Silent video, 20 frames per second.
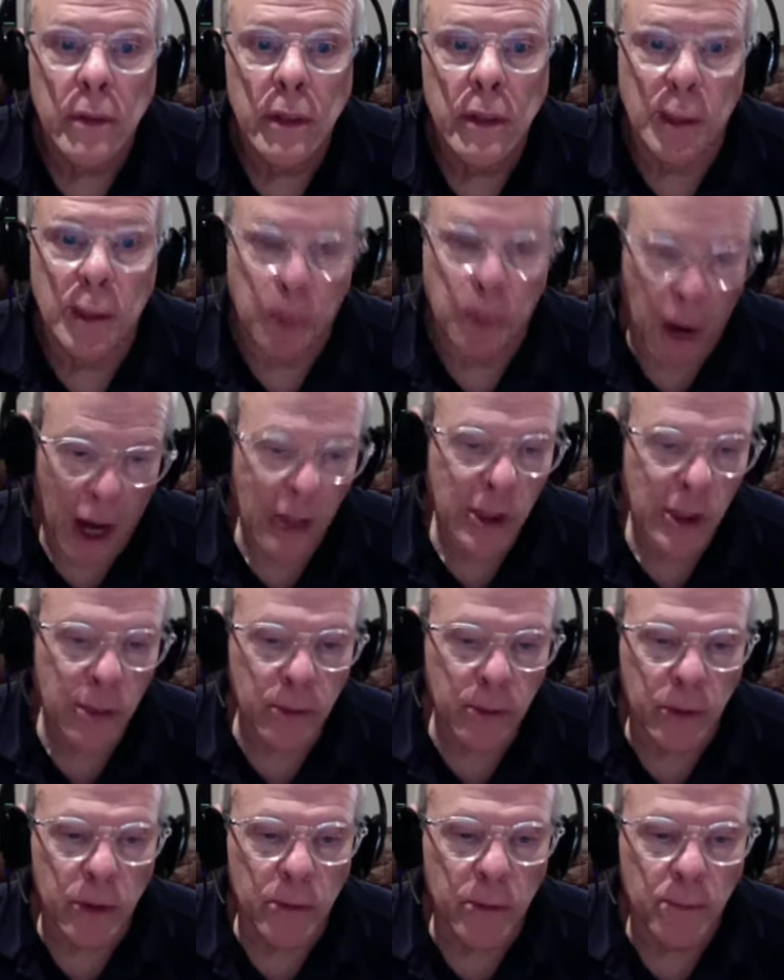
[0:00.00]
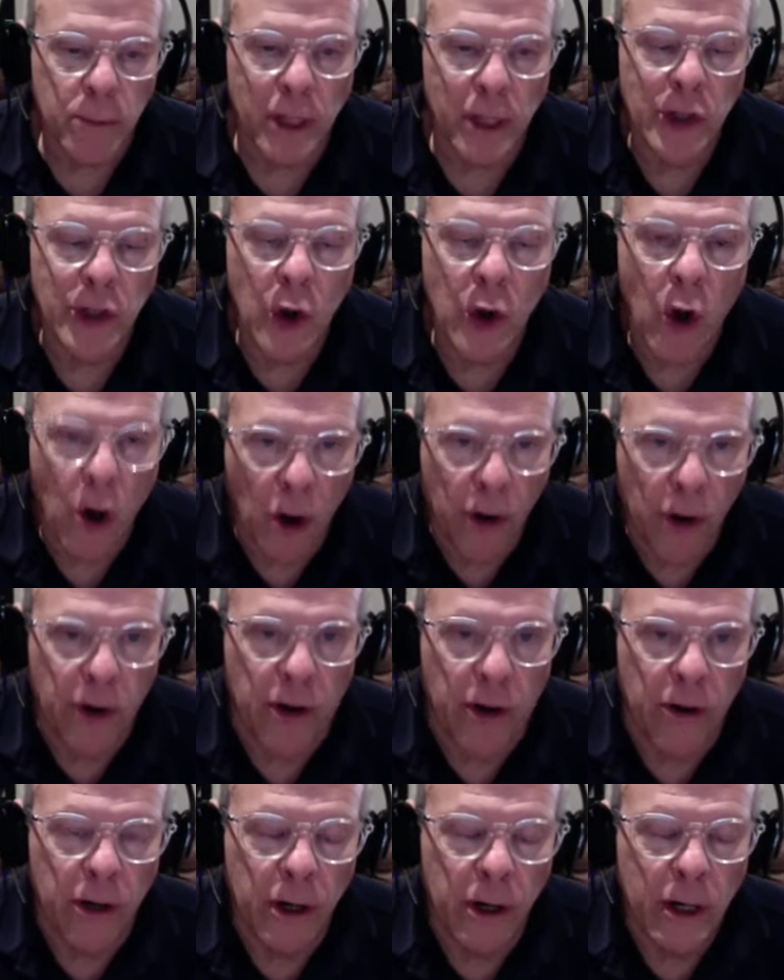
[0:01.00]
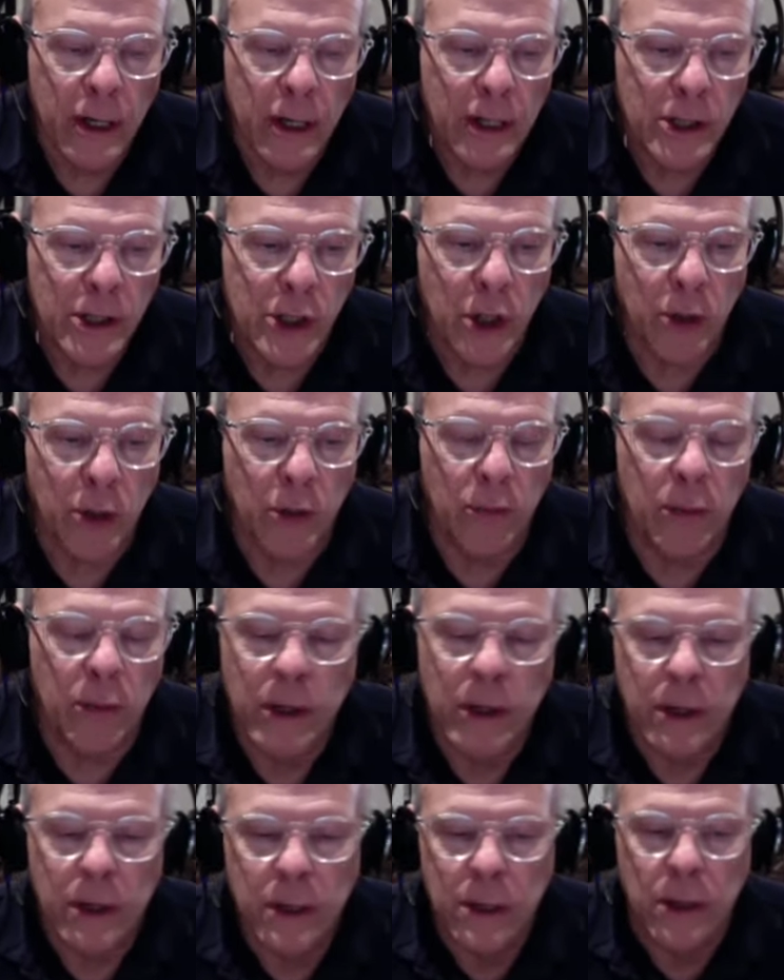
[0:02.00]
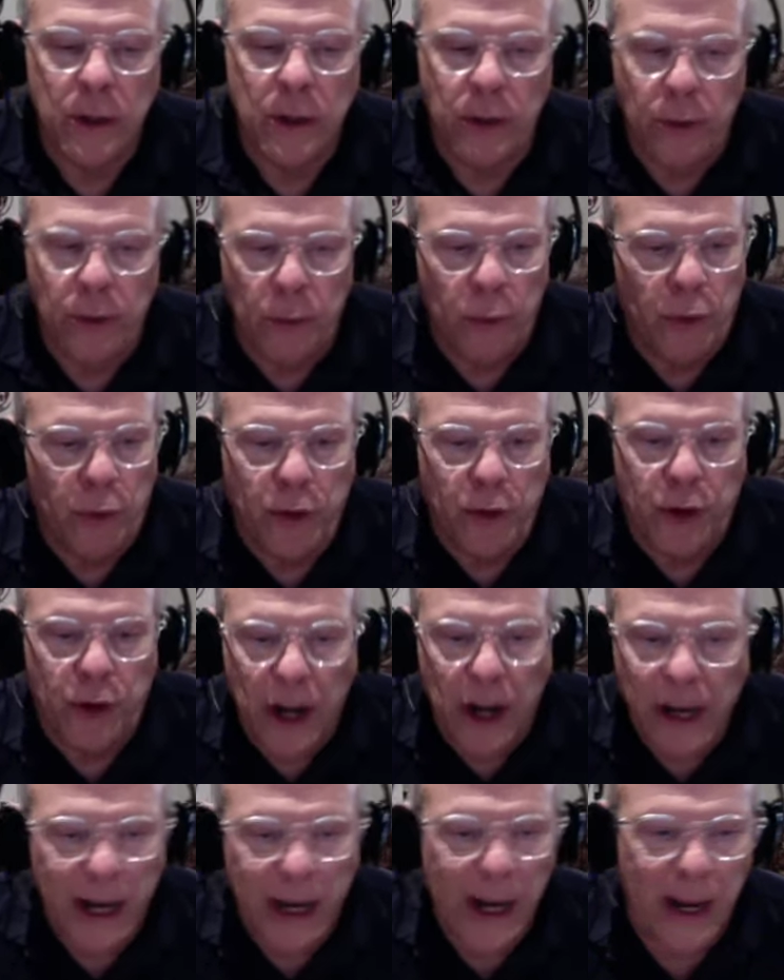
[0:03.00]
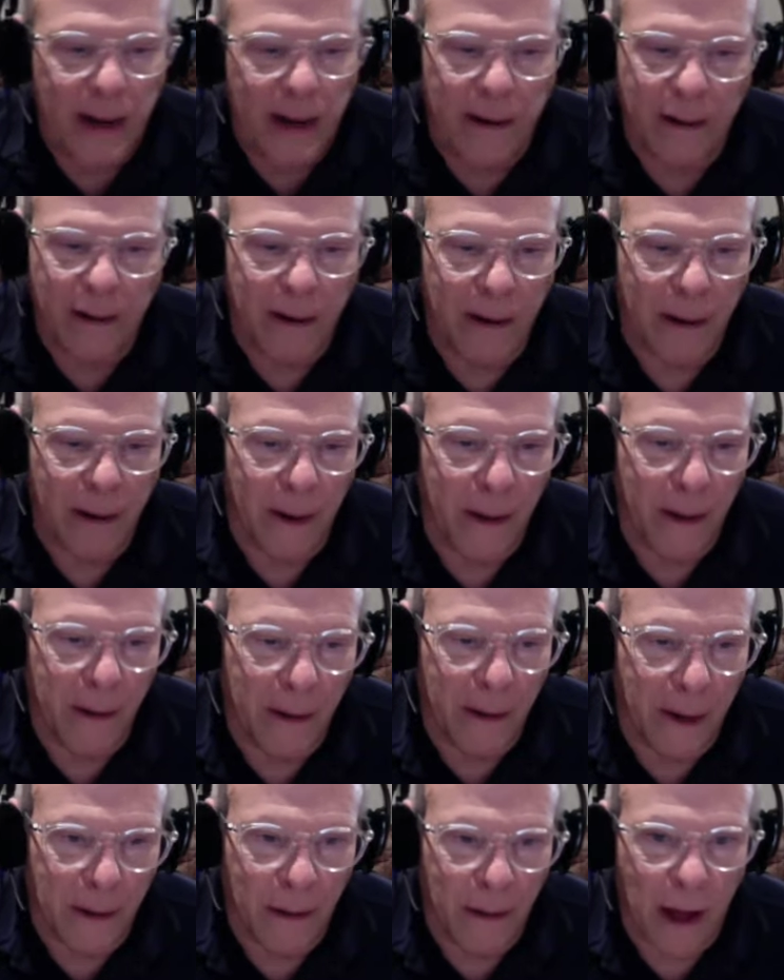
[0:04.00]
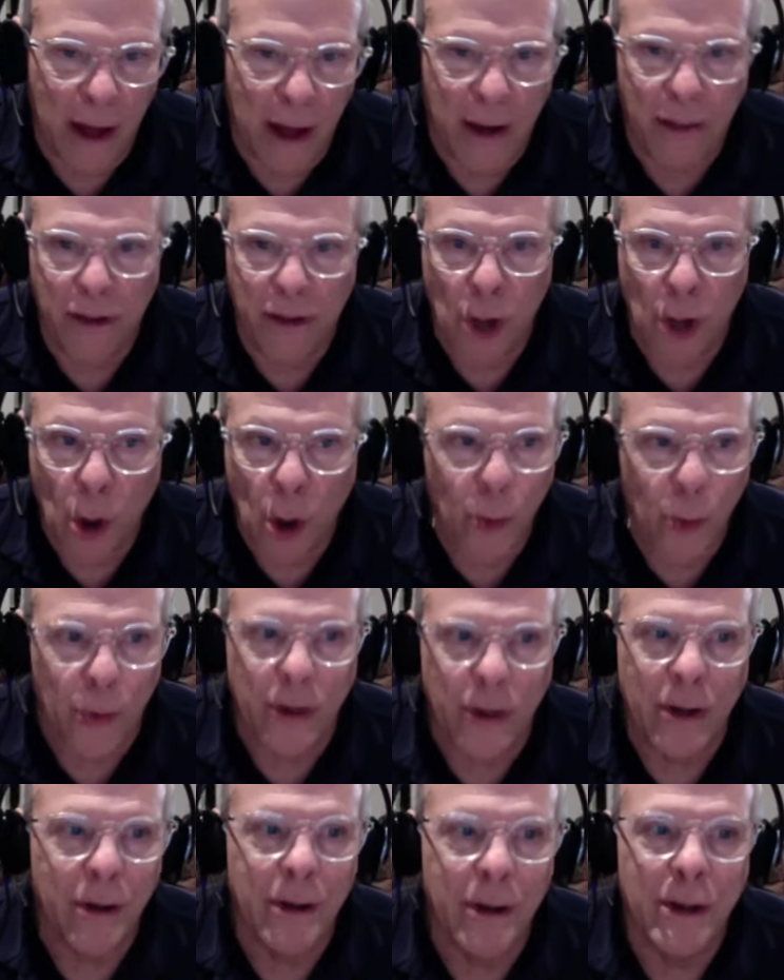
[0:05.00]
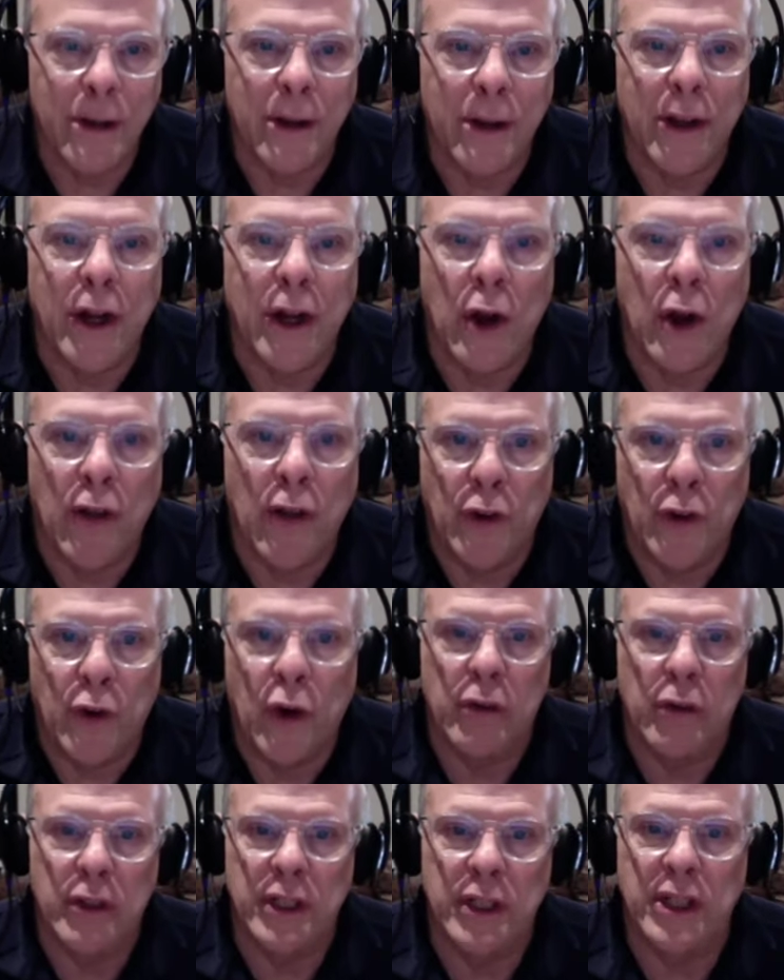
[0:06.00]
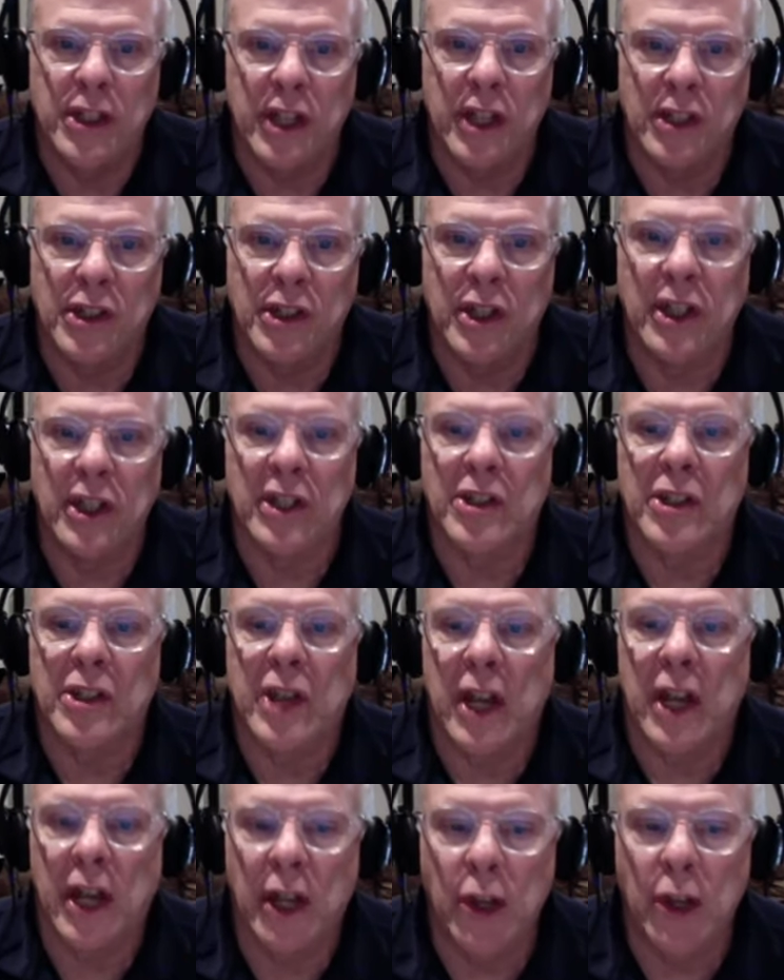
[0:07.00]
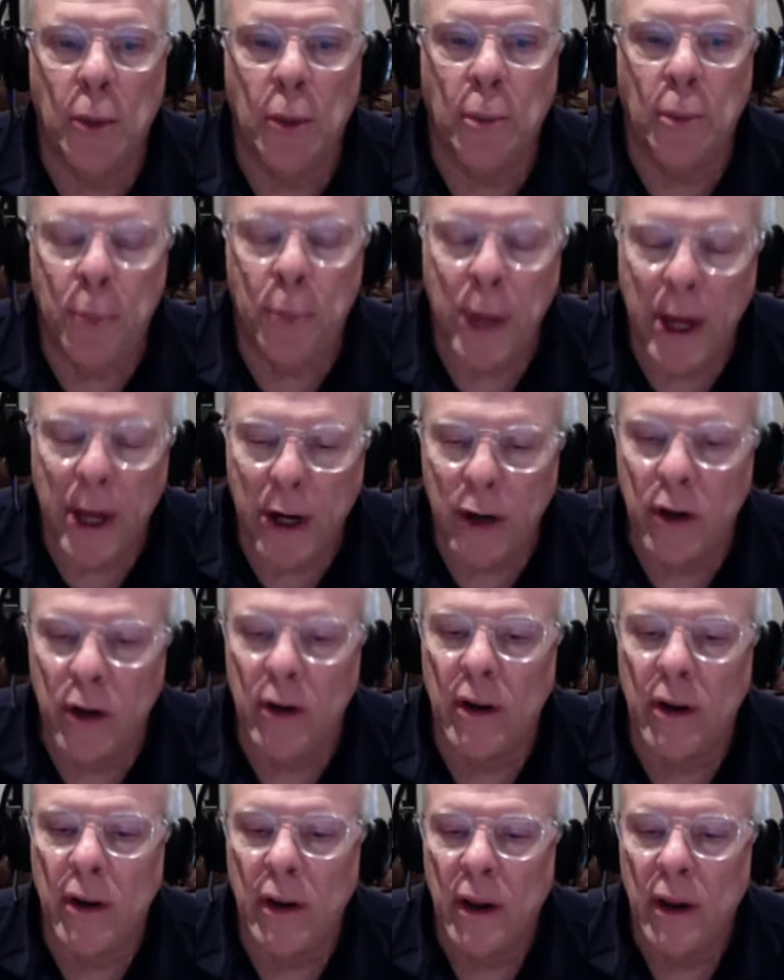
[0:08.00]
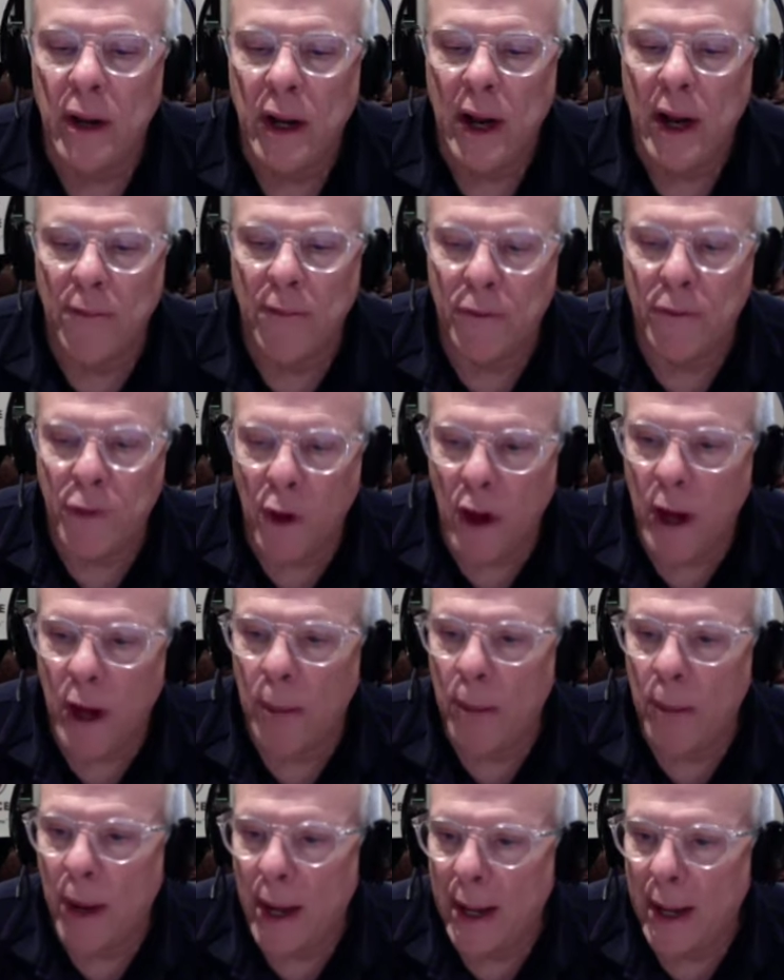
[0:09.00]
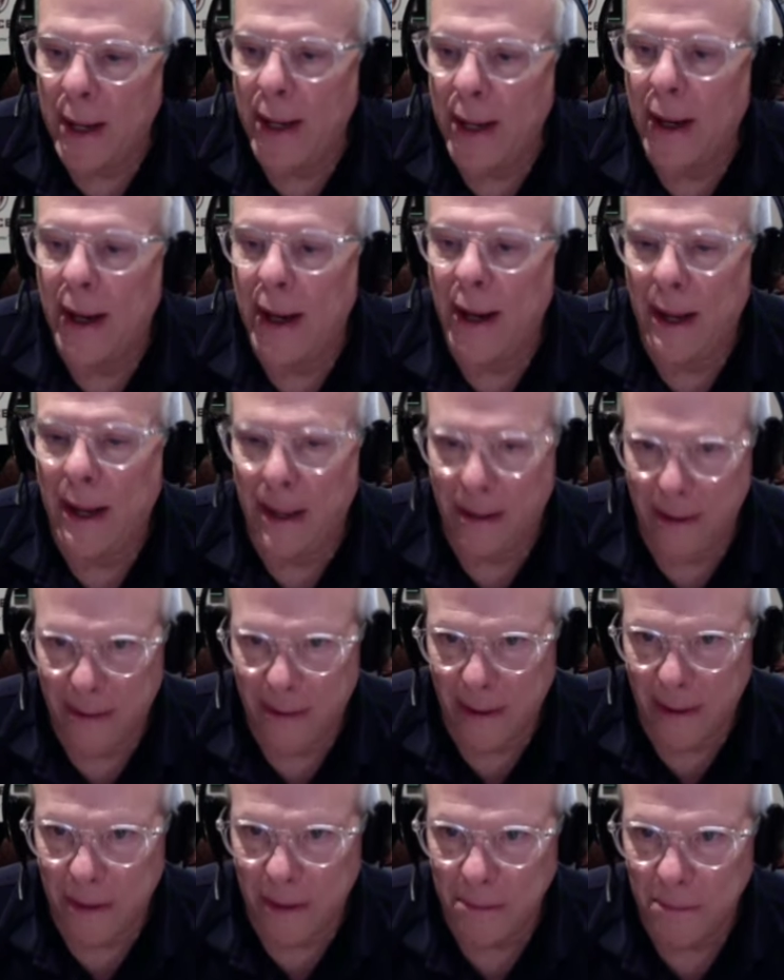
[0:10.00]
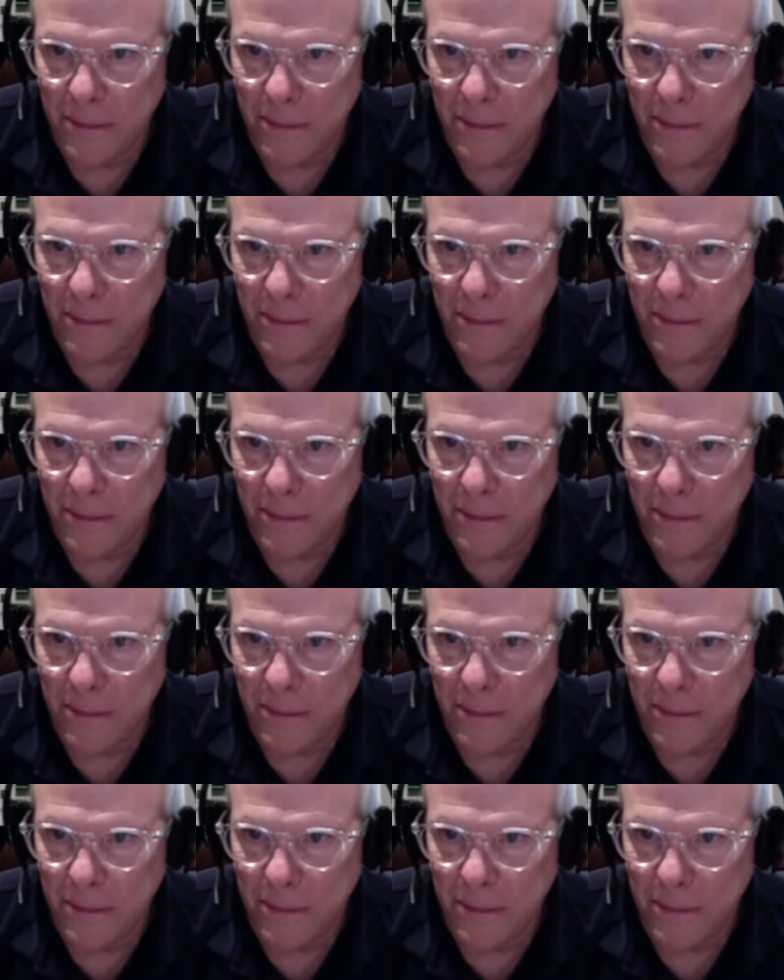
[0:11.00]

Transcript: It's possible, but it's harder. So you're going to get a lot of the load, you know, if you're over these incidents, and you better have thought about it ahead of time.